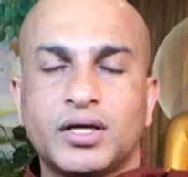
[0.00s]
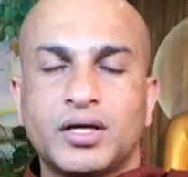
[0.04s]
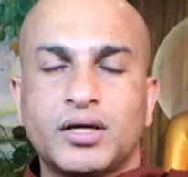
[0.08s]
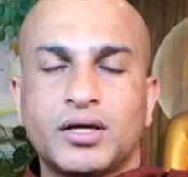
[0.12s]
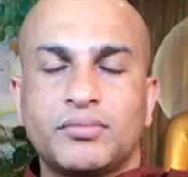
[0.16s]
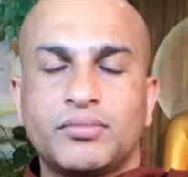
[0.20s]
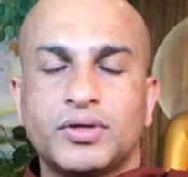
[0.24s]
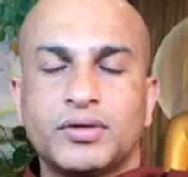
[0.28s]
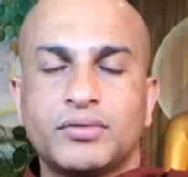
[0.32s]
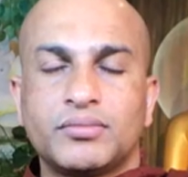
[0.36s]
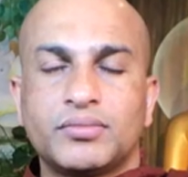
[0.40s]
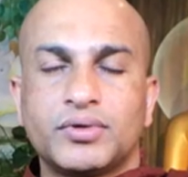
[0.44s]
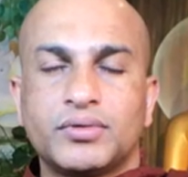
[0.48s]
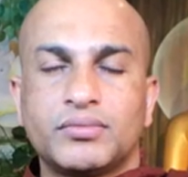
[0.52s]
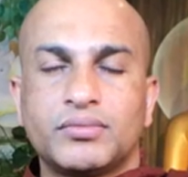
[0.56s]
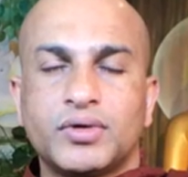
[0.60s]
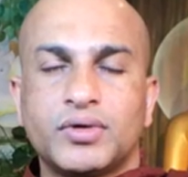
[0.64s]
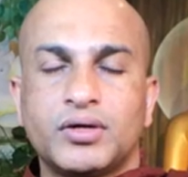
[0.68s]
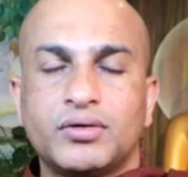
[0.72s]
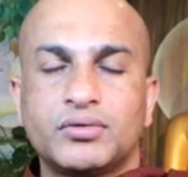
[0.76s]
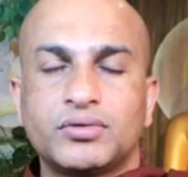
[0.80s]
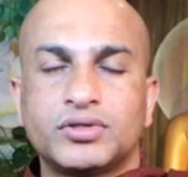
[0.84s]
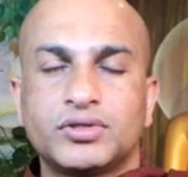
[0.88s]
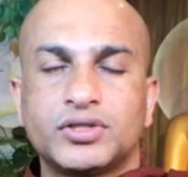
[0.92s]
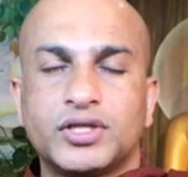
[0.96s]
coming from
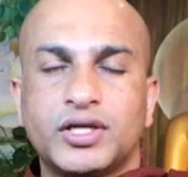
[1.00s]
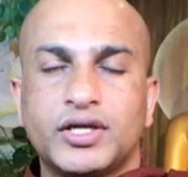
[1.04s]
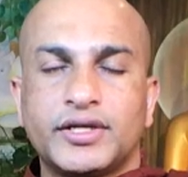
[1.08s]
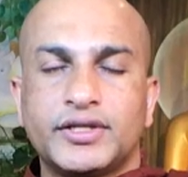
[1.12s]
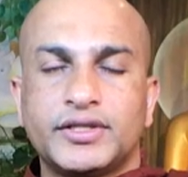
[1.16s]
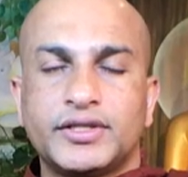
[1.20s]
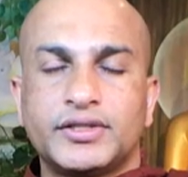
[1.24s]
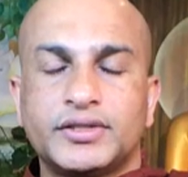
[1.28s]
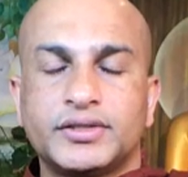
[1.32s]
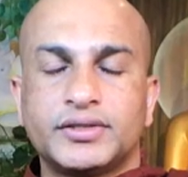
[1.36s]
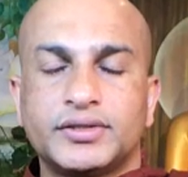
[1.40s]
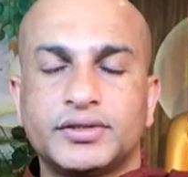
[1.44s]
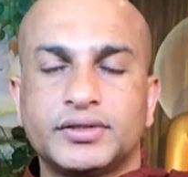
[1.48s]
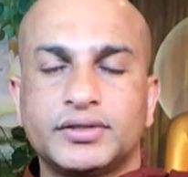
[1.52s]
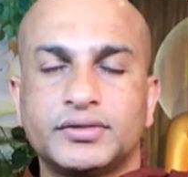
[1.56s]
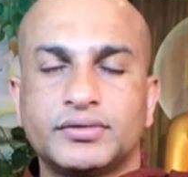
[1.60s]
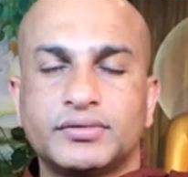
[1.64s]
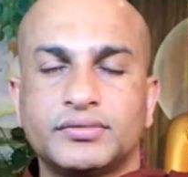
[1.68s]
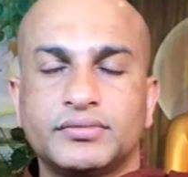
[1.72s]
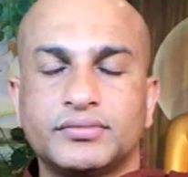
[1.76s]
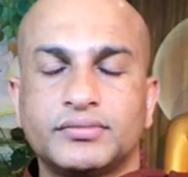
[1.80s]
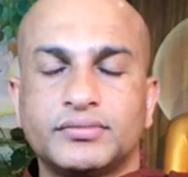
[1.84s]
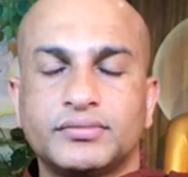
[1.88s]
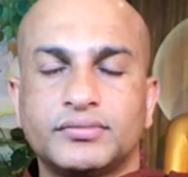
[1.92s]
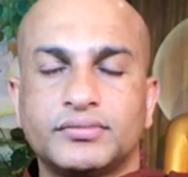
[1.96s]
outside.
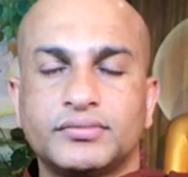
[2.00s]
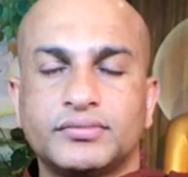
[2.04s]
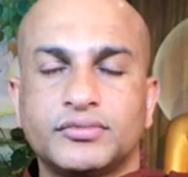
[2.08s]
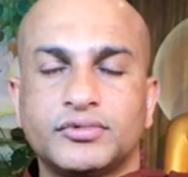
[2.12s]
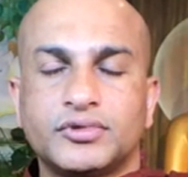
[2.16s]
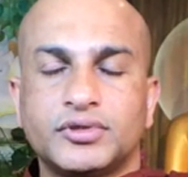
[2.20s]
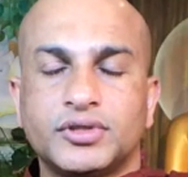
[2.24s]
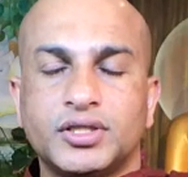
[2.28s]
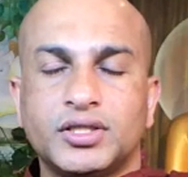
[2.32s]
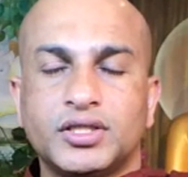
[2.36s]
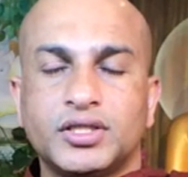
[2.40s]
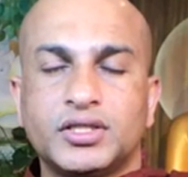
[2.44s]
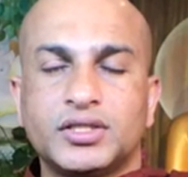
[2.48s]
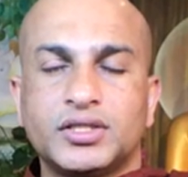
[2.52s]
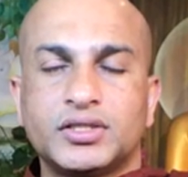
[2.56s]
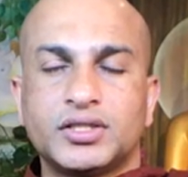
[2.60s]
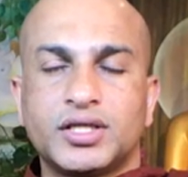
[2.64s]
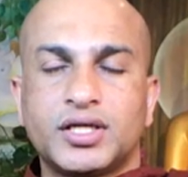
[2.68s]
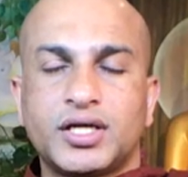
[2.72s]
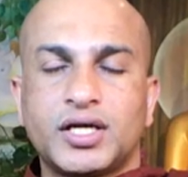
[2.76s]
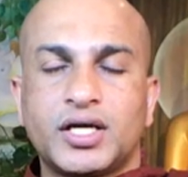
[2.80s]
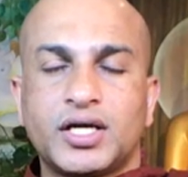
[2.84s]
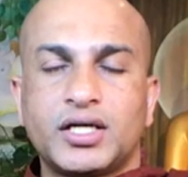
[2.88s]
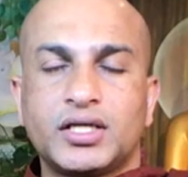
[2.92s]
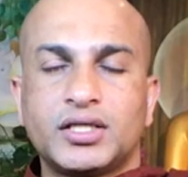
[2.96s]
It is
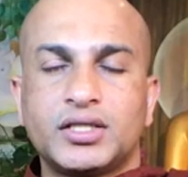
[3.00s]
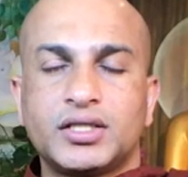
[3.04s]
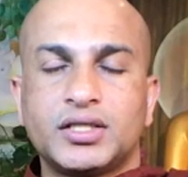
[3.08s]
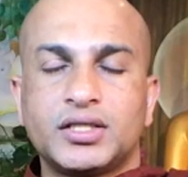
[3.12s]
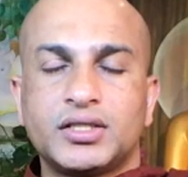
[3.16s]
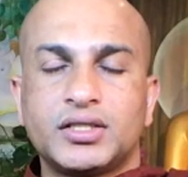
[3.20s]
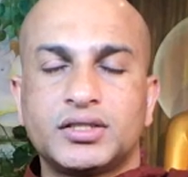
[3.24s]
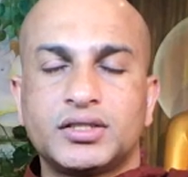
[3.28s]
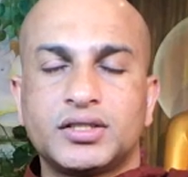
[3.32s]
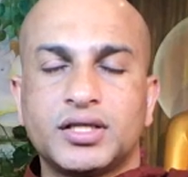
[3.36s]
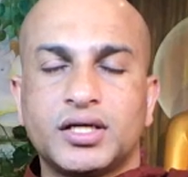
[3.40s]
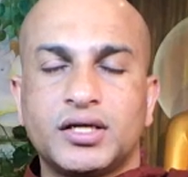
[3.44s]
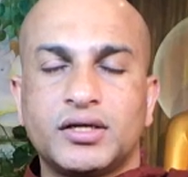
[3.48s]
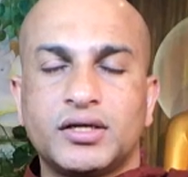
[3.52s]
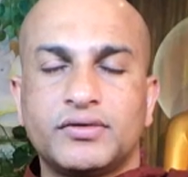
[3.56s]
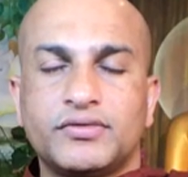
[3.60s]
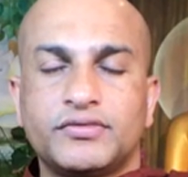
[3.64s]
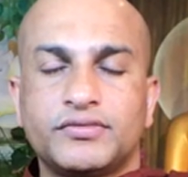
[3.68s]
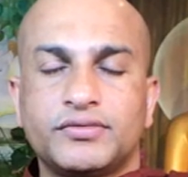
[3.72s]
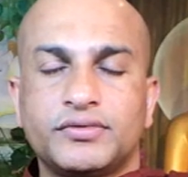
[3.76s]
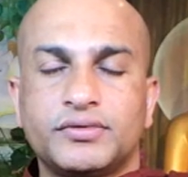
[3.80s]
right itself.